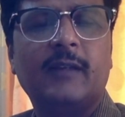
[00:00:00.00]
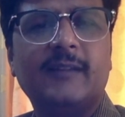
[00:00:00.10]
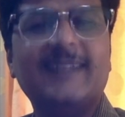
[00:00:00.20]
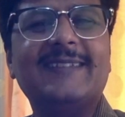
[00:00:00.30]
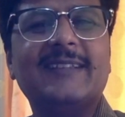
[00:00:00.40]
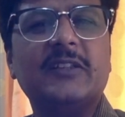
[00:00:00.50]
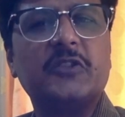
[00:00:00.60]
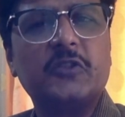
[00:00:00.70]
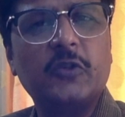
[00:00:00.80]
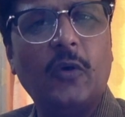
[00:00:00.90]
This
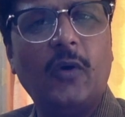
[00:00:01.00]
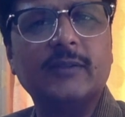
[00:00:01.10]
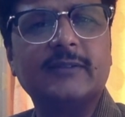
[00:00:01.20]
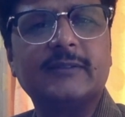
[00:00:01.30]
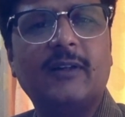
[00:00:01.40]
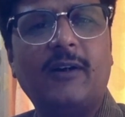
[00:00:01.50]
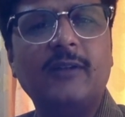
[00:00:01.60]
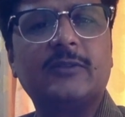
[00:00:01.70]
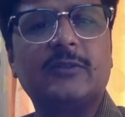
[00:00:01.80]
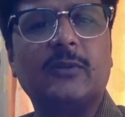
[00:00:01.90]
shows
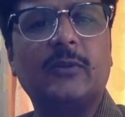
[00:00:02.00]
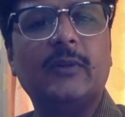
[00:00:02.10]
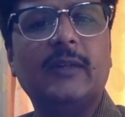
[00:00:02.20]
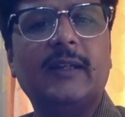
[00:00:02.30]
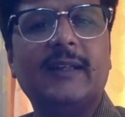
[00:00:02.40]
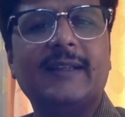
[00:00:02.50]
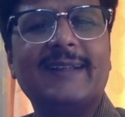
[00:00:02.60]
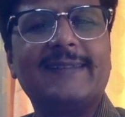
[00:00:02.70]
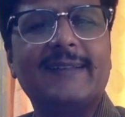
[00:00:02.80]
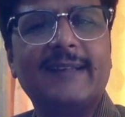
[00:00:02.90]
also
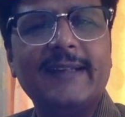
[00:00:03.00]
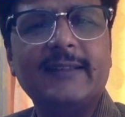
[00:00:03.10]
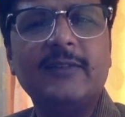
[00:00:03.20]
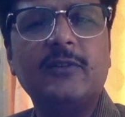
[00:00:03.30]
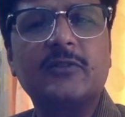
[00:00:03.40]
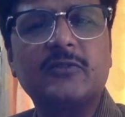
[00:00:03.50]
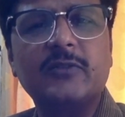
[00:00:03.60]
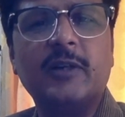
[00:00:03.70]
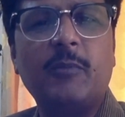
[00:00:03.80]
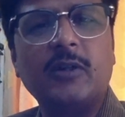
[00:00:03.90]
that later or
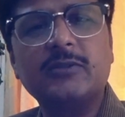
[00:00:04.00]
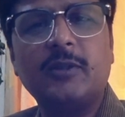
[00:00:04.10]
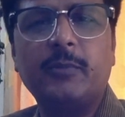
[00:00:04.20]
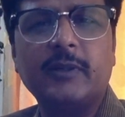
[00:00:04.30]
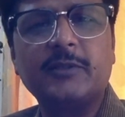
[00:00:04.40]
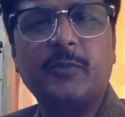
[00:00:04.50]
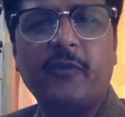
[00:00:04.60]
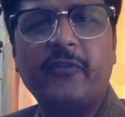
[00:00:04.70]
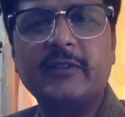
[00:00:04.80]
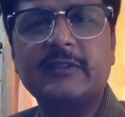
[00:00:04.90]
sooner most of us
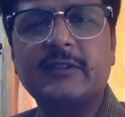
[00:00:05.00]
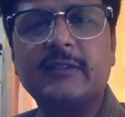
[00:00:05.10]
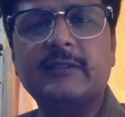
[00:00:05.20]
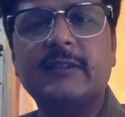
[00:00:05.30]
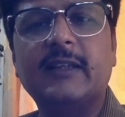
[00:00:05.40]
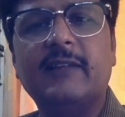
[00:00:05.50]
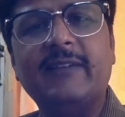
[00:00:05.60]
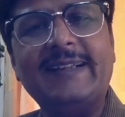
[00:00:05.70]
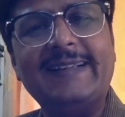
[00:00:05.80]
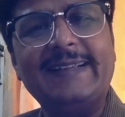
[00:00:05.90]
professionals
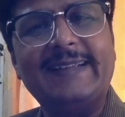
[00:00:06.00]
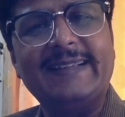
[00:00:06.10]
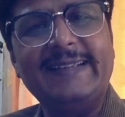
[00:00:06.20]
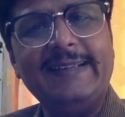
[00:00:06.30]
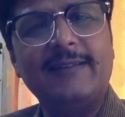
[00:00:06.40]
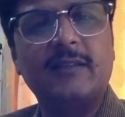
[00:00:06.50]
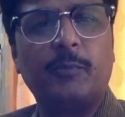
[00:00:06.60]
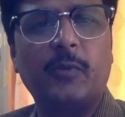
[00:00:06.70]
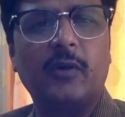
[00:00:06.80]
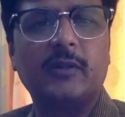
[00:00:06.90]
will need
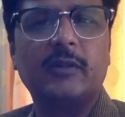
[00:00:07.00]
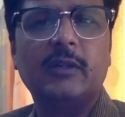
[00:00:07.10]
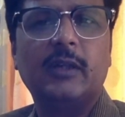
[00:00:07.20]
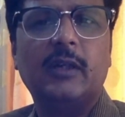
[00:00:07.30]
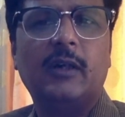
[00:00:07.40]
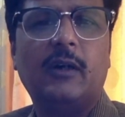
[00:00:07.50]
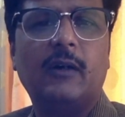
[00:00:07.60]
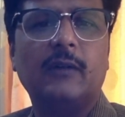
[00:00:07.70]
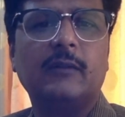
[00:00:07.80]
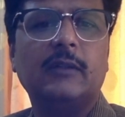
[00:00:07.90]
support
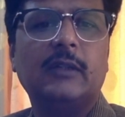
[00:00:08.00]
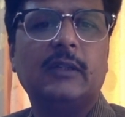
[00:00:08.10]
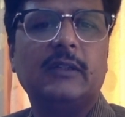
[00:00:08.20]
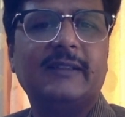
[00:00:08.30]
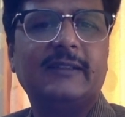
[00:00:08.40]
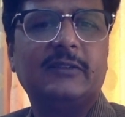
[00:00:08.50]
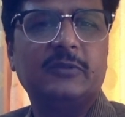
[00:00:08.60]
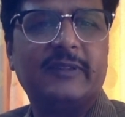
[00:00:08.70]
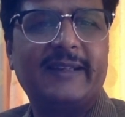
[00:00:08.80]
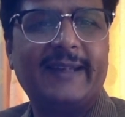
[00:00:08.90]
or to
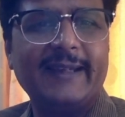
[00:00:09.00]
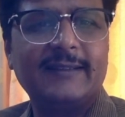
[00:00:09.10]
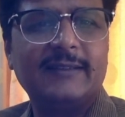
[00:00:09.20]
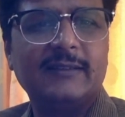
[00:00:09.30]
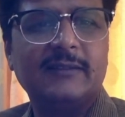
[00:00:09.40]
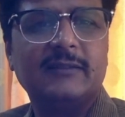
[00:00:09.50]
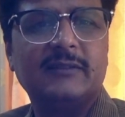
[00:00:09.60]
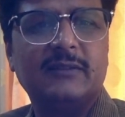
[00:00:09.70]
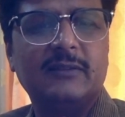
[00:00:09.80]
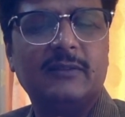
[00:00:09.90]
get
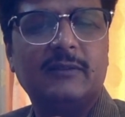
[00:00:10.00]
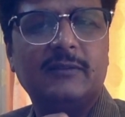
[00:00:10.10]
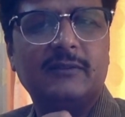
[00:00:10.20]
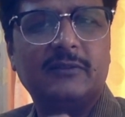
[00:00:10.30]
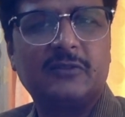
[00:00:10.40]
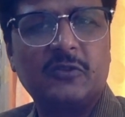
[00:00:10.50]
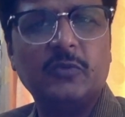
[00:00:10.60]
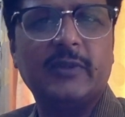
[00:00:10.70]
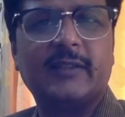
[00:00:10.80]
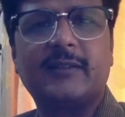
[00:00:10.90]

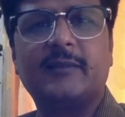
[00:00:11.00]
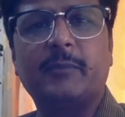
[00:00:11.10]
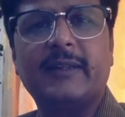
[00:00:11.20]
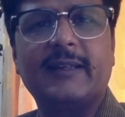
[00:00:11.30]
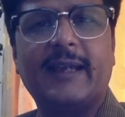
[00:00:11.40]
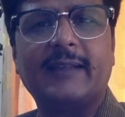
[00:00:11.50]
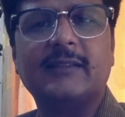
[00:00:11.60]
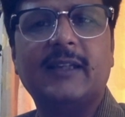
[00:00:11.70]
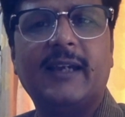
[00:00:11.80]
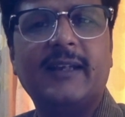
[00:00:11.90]
through this middle
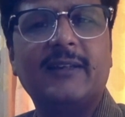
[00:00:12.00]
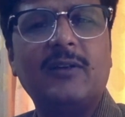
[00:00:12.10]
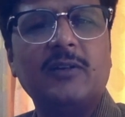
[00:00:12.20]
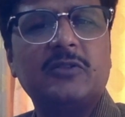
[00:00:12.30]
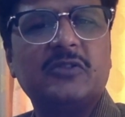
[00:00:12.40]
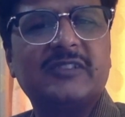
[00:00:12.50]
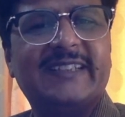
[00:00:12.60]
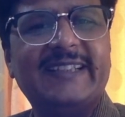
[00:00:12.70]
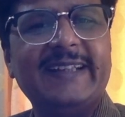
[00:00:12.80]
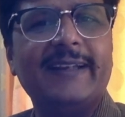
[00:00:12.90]
age and not to
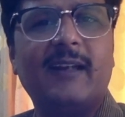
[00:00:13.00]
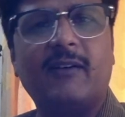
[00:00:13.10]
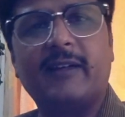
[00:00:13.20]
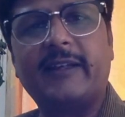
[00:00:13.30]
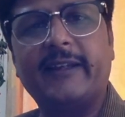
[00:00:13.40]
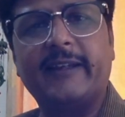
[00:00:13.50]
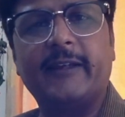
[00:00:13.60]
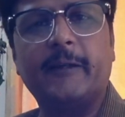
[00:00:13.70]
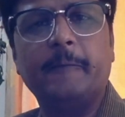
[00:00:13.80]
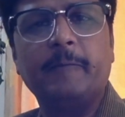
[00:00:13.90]
derail our
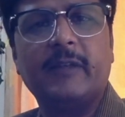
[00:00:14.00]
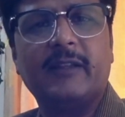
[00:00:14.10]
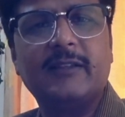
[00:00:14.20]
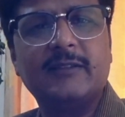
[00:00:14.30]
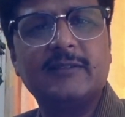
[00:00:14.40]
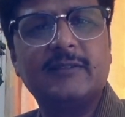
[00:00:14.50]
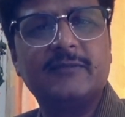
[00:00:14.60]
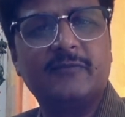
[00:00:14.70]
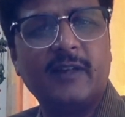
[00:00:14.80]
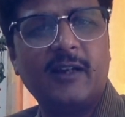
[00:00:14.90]
career. This
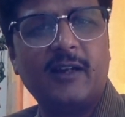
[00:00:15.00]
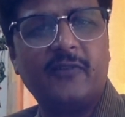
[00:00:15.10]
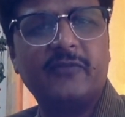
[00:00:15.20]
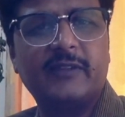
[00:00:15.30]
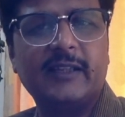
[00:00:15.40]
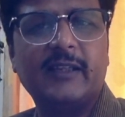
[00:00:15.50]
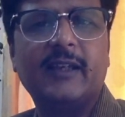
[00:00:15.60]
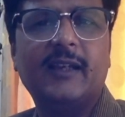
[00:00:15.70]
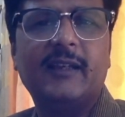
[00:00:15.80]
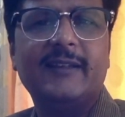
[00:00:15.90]
is one of
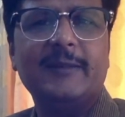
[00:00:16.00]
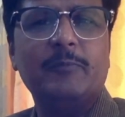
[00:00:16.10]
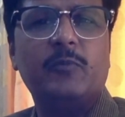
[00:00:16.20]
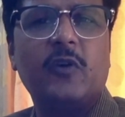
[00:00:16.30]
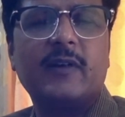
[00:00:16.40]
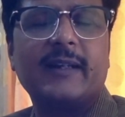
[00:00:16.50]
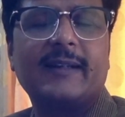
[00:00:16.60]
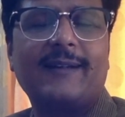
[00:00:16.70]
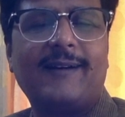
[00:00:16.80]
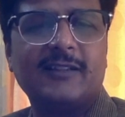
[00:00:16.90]
the
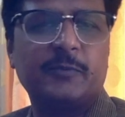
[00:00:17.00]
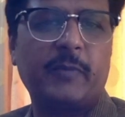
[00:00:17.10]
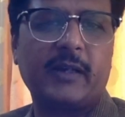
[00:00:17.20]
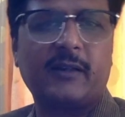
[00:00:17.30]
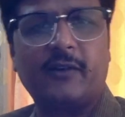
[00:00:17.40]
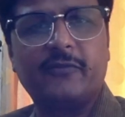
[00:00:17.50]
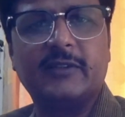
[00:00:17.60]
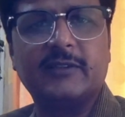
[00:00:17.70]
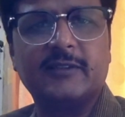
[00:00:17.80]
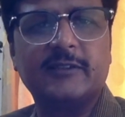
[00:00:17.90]
important aspect of
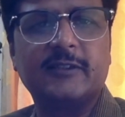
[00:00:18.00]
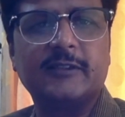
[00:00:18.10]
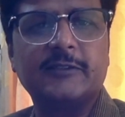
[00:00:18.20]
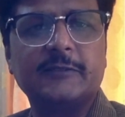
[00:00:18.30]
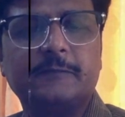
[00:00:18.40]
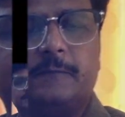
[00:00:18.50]
this research.